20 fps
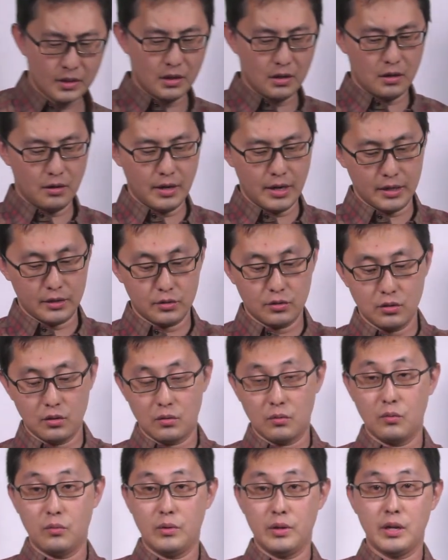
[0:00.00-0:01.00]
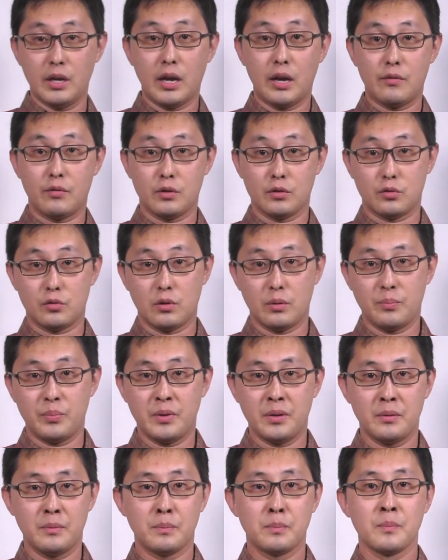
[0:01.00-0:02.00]
All right, so we have our
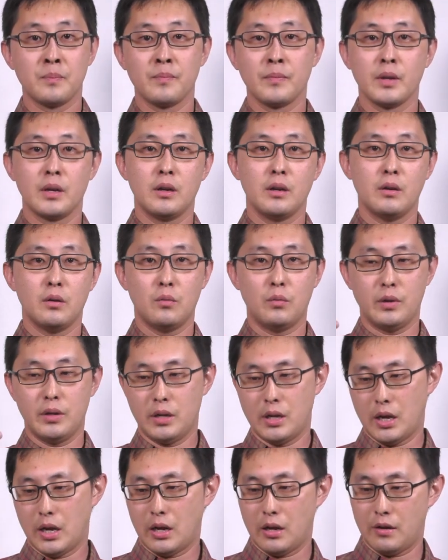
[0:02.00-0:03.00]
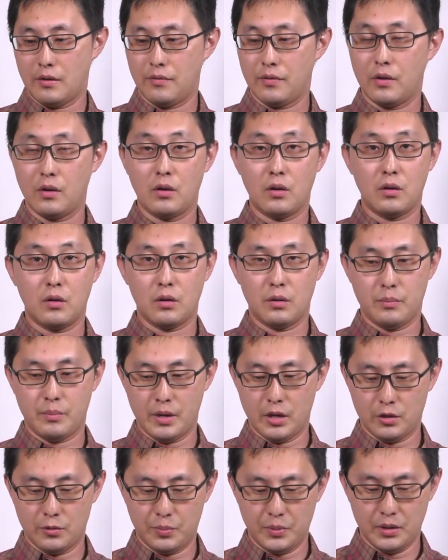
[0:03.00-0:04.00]
trumpet, we have our
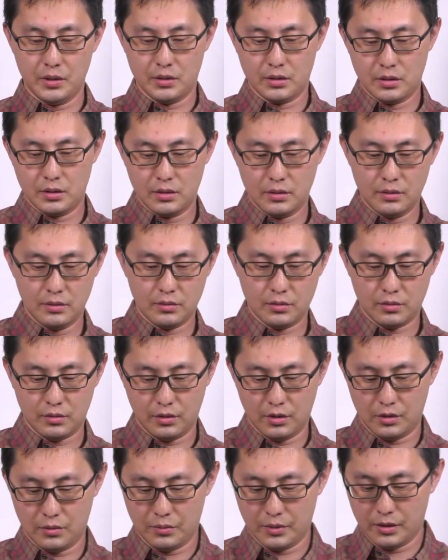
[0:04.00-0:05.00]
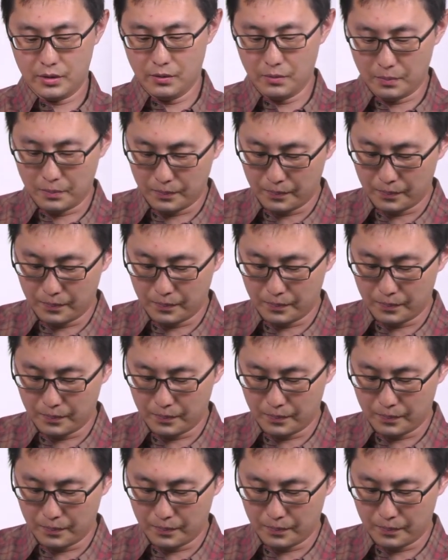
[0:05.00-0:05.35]
mouthpiece, so here we go.